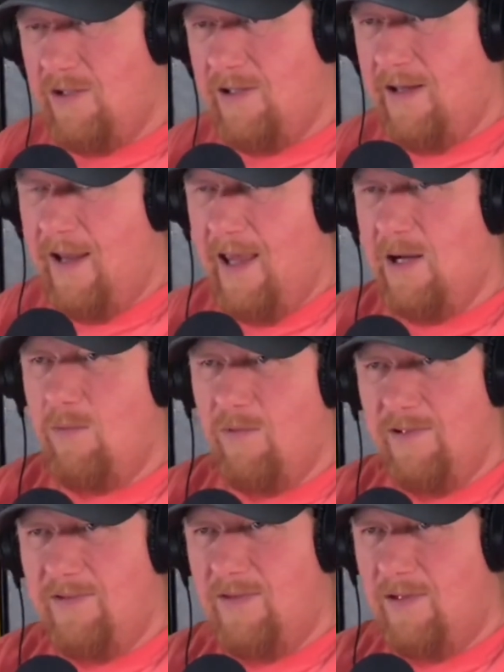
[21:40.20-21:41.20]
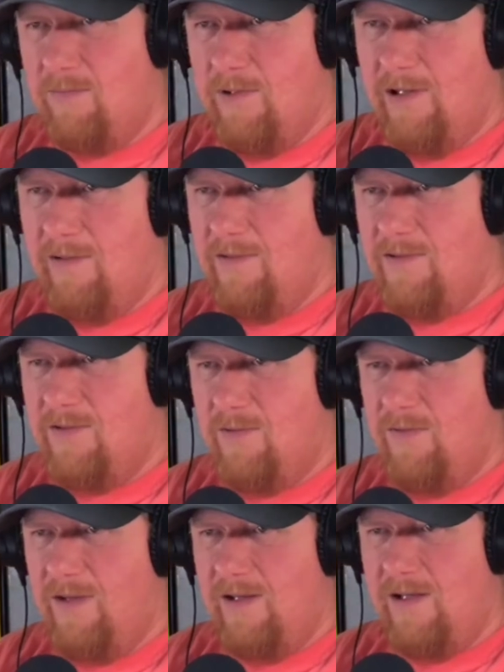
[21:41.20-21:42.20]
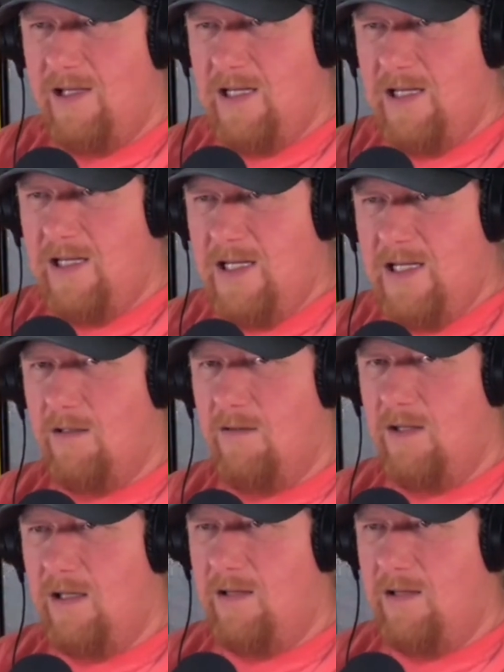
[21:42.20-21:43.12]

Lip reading: cannibalistic, right? So they eat the